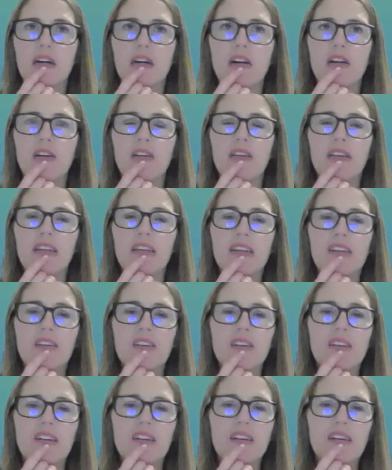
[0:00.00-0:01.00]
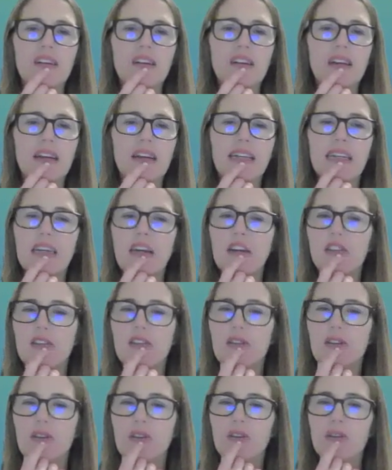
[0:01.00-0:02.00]
are there any
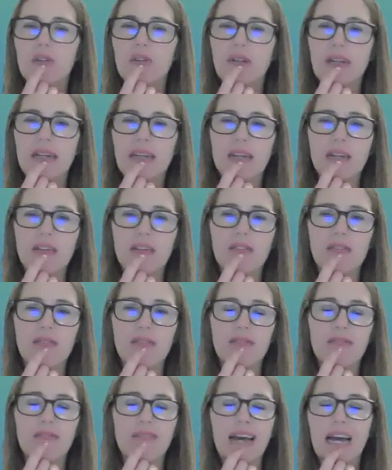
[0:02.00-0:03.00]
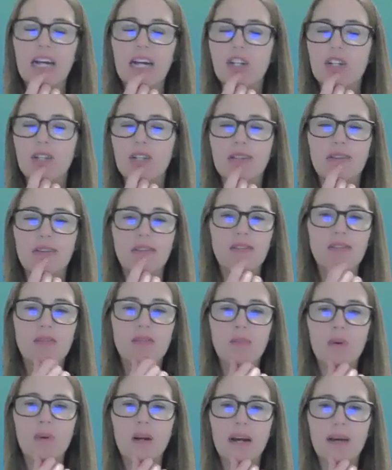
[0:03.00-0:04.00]
other creative actions
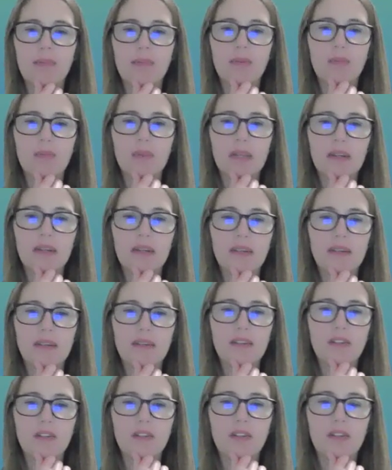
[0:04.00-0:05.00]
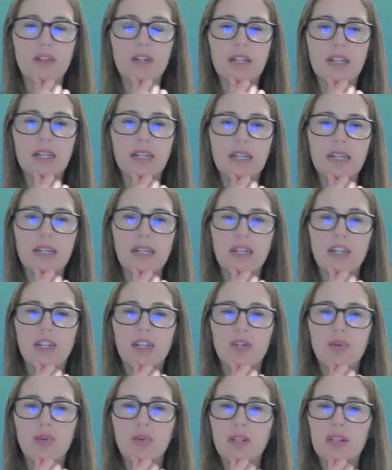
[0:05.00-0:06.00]
perhaps being considered
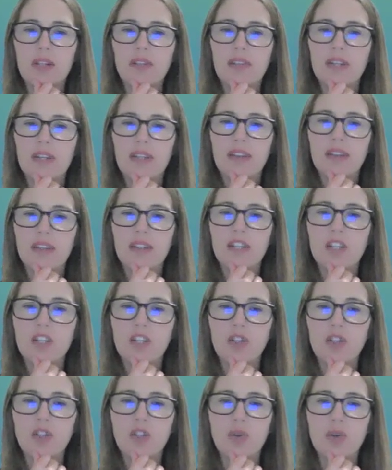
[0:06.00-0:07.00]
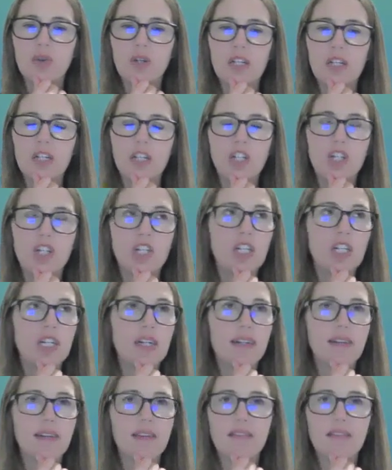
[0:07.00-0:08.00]
to alleviate the teacher shortage,
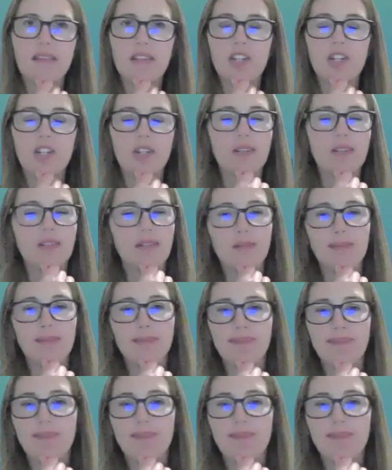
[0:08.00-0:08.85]
such as